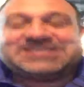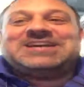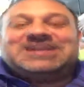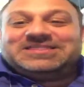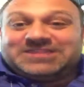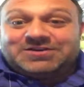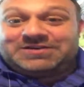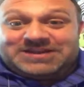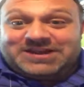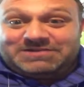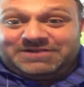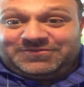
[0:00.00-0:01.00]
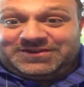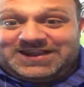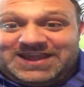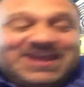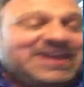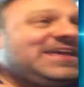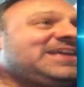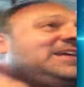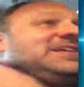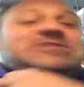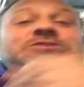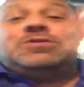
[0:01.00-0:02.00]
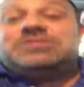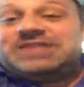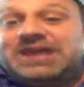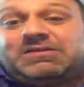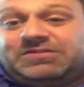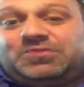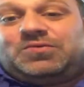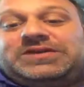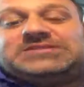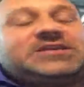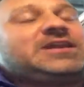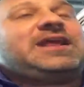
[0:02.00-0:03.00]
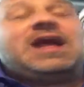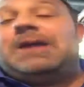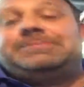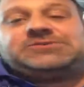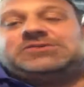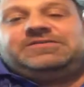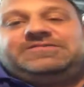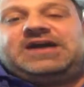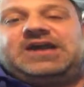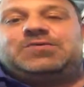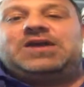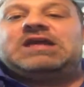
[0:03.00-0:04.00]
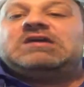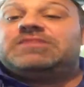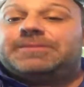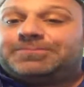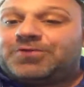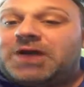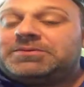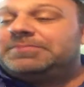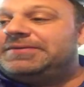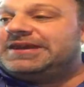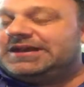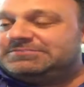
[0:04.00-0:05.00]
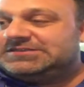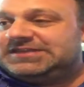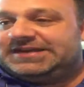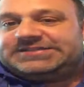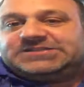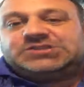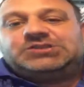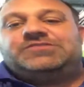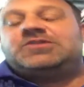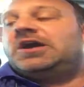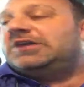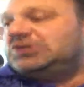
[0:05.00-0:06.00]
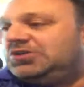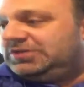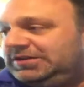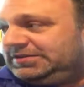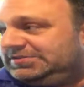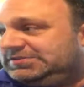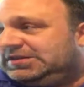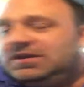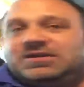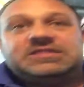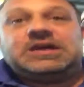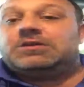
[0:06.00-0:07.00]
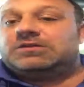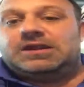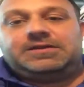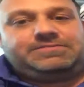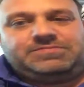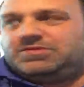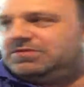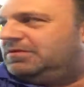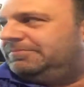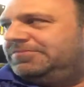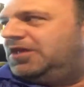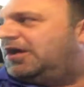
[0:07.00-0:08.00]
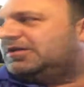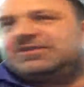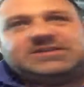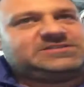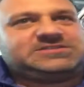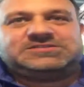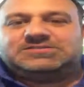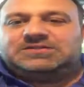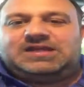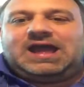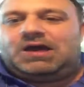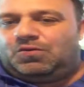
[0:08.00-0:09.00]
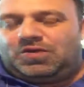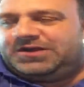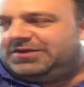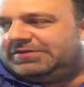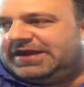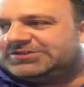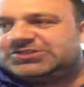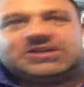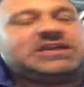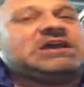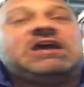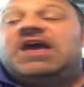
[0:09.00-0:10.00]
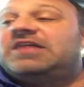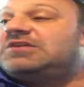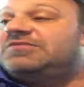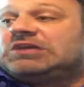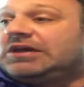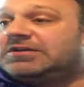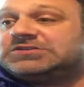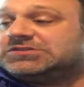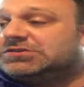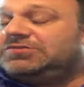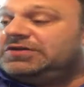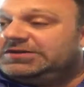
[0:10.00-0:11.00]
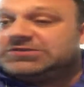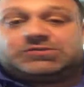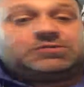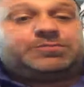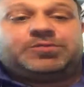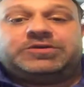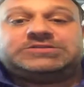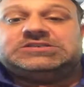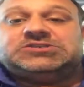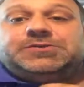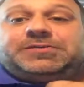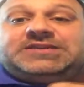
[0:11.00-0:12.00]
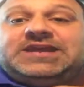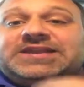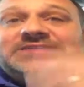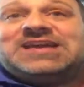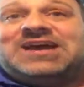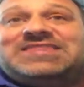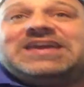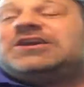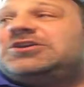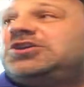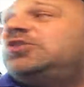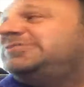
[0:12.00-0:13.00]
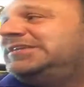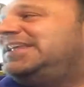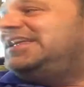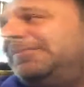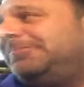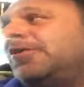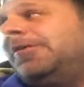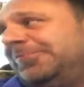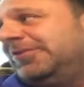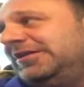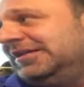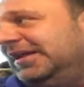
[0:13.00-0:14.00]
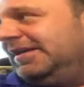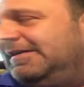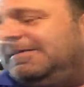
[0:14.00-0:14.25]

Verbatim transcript: they're in there every day. So they are the ones that could absolutely evaluate. The problem becomes this. You've got unions that are gonna knock this out one direction, and you've got school boards and superintendents that could use it inappropriately,